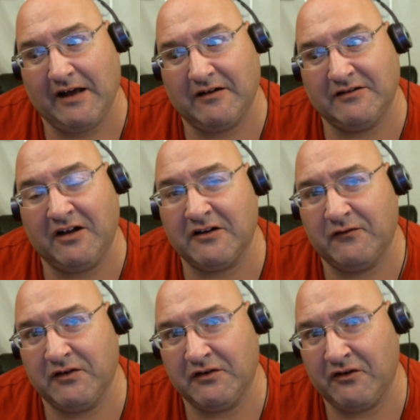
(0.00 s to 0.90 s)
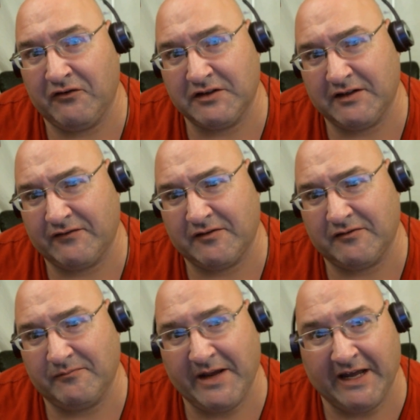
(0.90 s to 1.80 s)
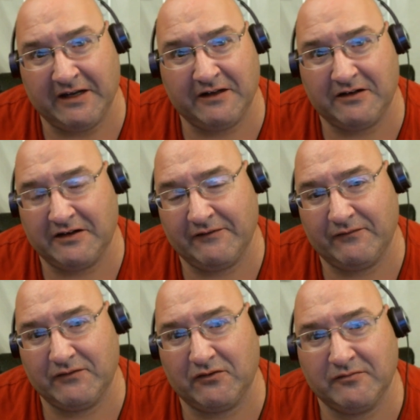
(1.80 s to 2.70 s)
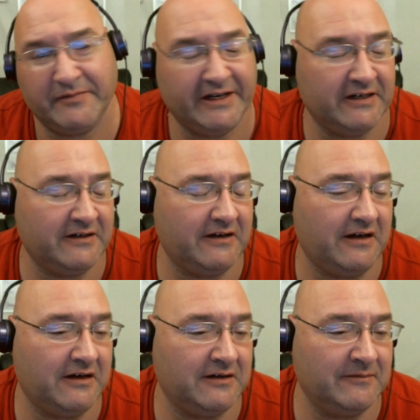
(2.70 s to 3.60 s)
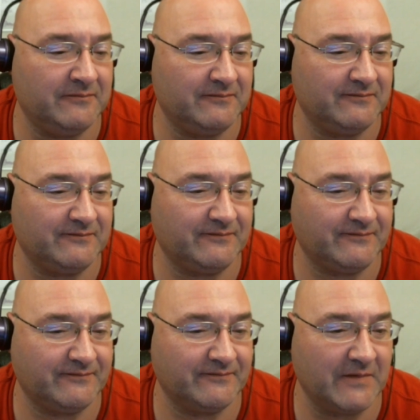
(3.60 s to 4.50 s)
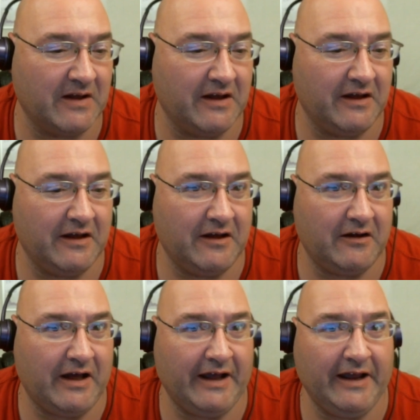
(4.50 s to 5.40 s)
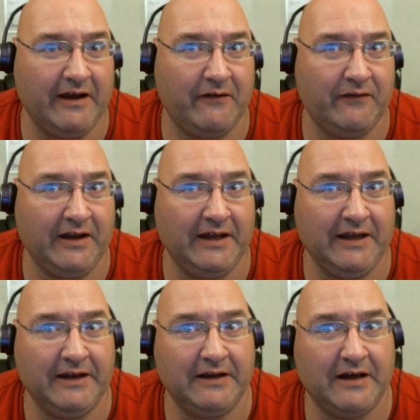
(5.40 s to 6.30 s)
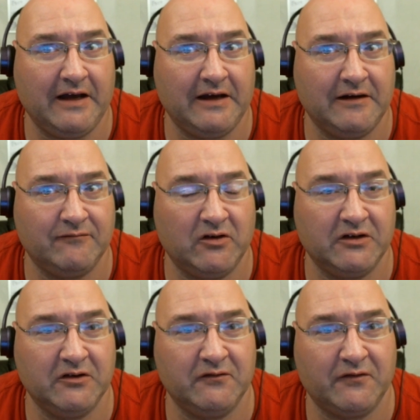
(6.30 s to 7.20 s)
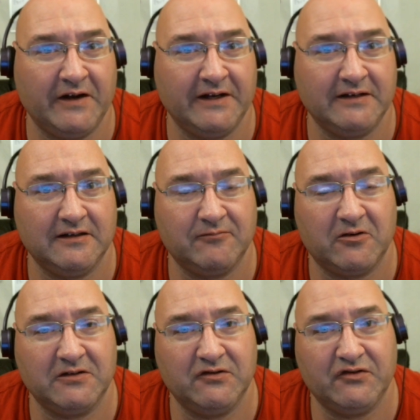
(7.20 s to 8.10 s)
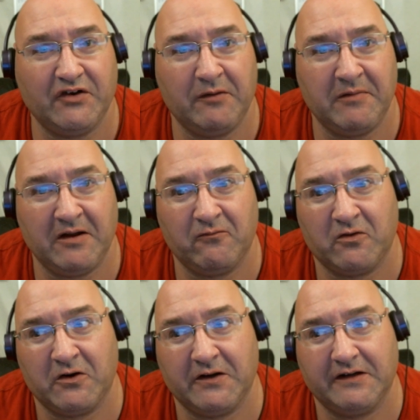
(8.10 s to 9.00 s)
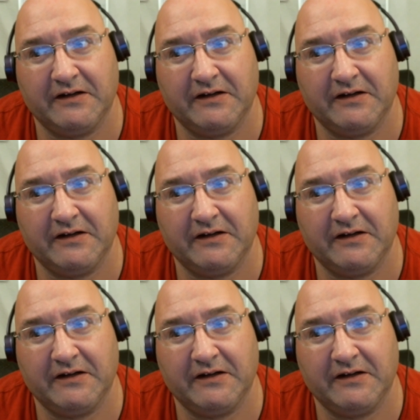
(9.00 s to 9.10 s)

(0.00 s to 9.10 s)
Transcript: none of you know, except for Mana, I've told Mana, um, I have a, um, a good friend, the person who trained me at work.